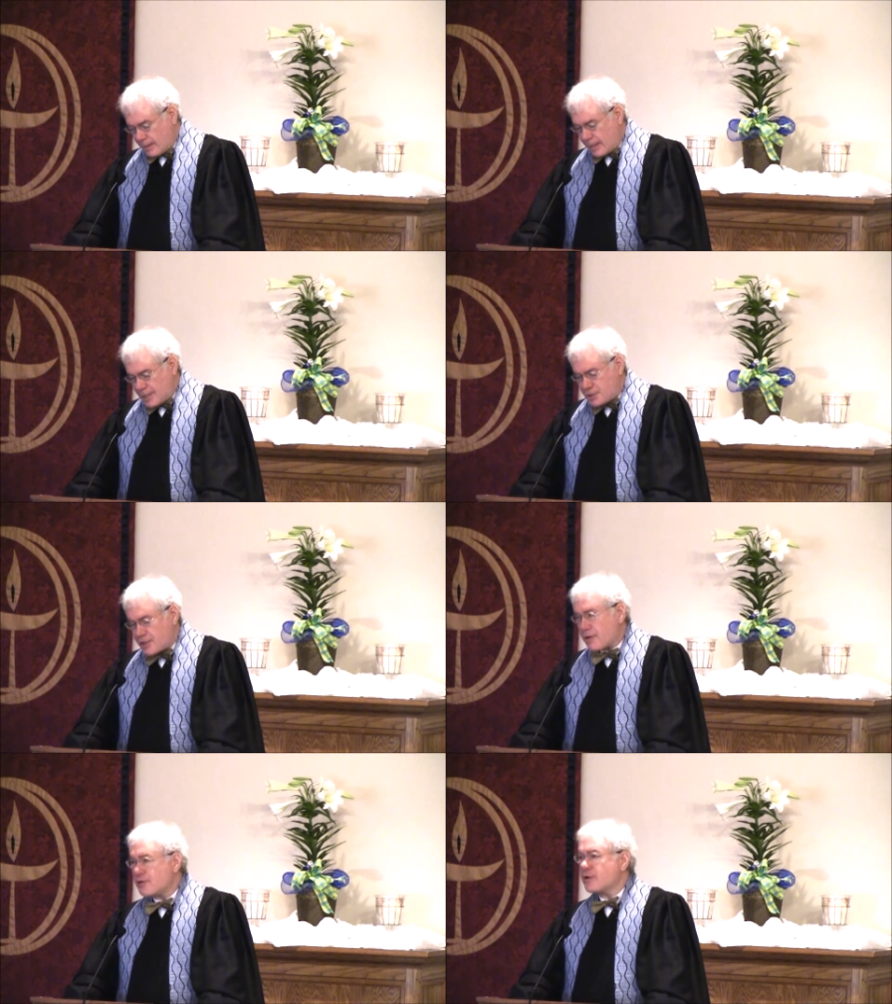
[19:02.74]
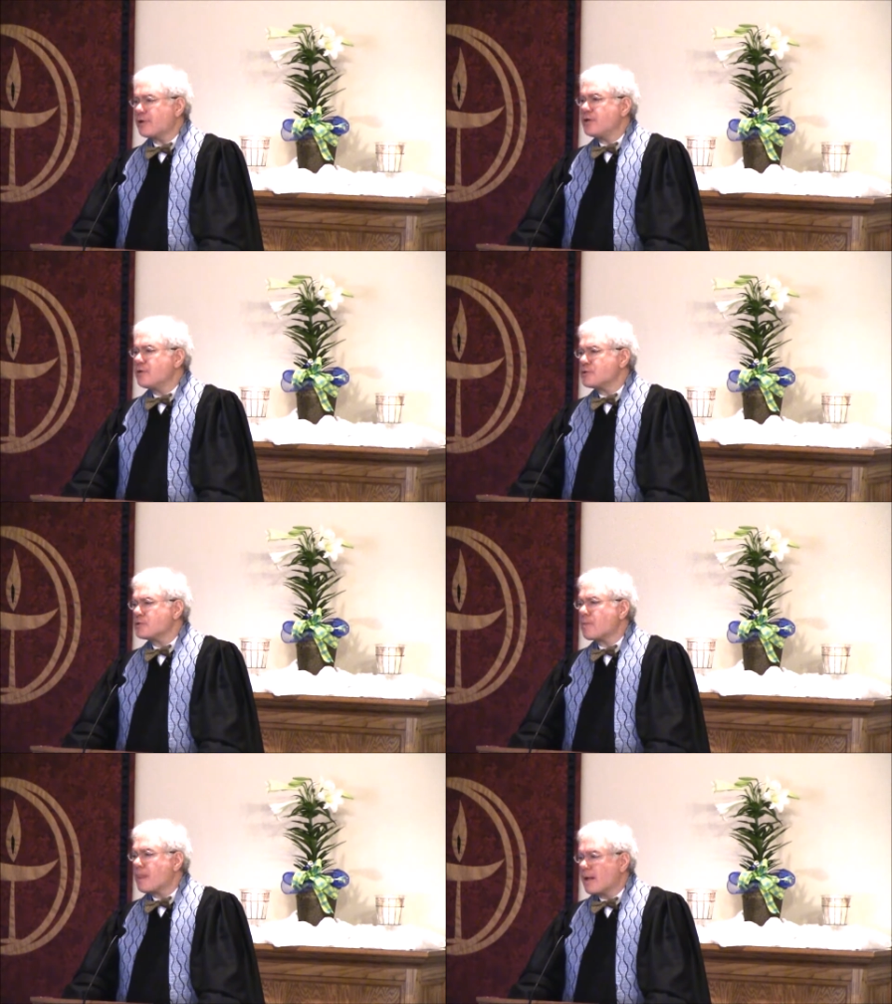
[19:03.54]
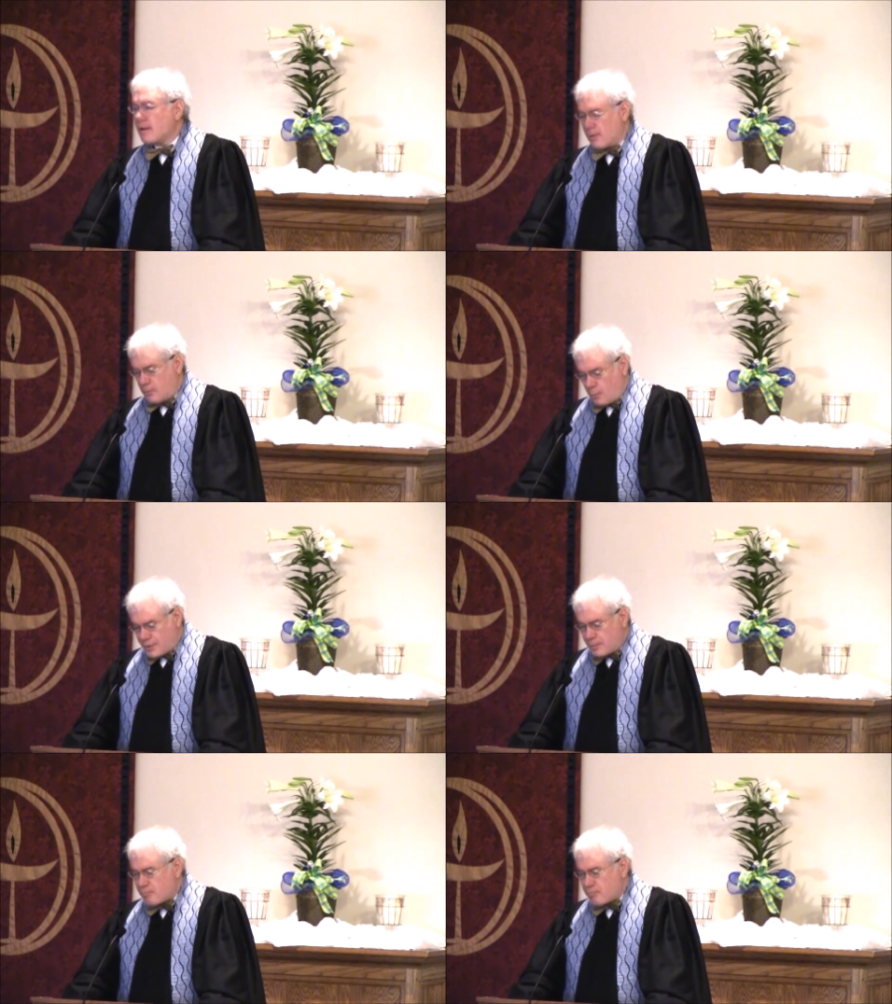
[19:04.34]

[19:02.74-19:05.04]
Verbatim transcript: He shared the good news with a